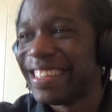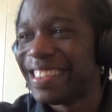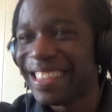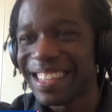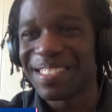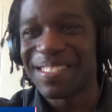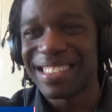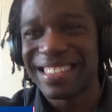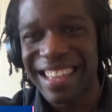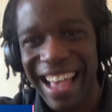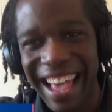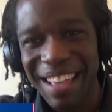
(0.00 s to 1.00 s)
this was
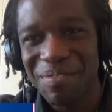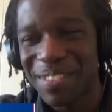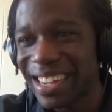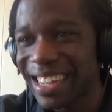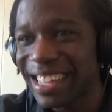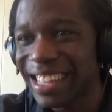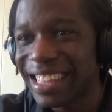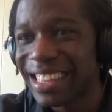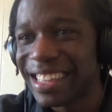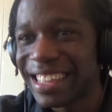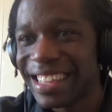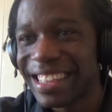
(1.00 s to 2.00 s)
tight, bro.
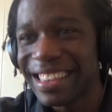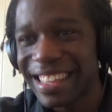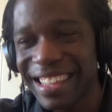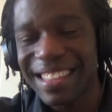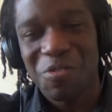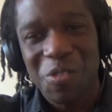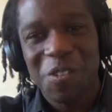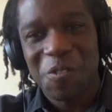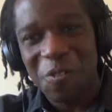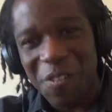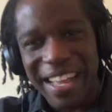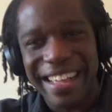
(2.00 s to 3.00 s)
This was
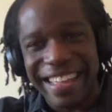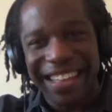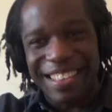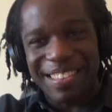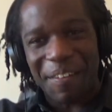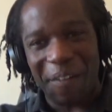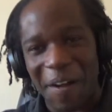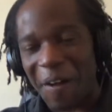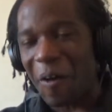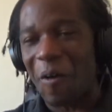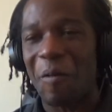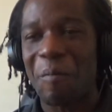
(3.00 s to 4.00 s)
freaking
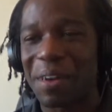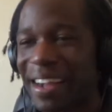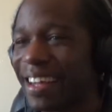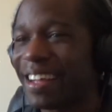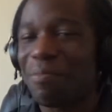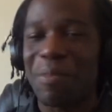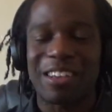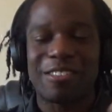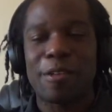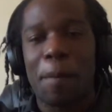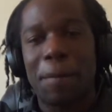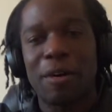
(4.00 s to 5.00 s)
throw, bro. Make
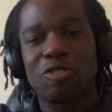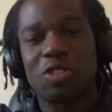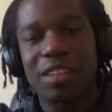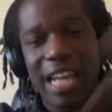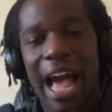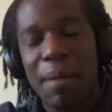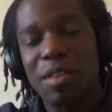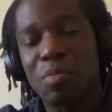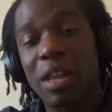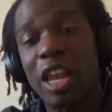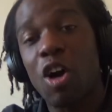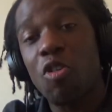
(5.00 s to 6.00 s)
sure you post your comments
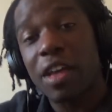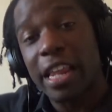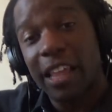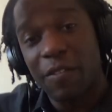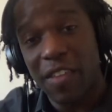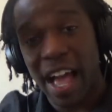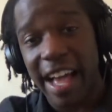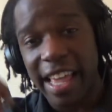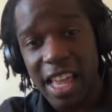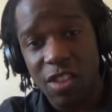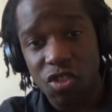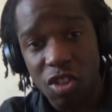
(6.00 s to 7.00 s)
below. And if y'all
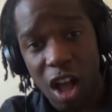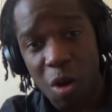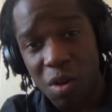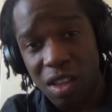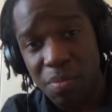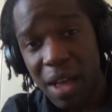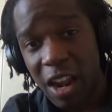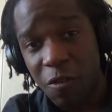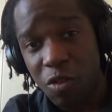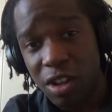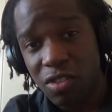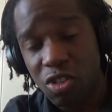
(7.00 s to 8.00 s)
getting Star Wars
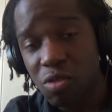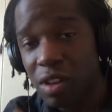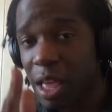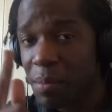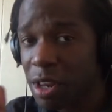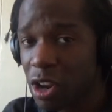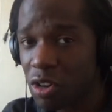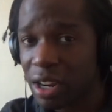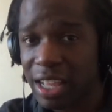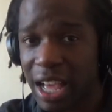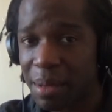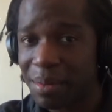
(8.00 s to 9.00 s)
Battlefront 2, let me know in
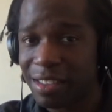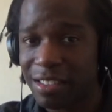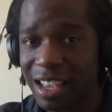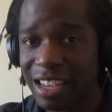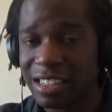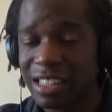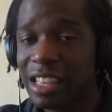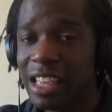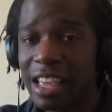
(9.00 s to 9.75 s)
the comment section.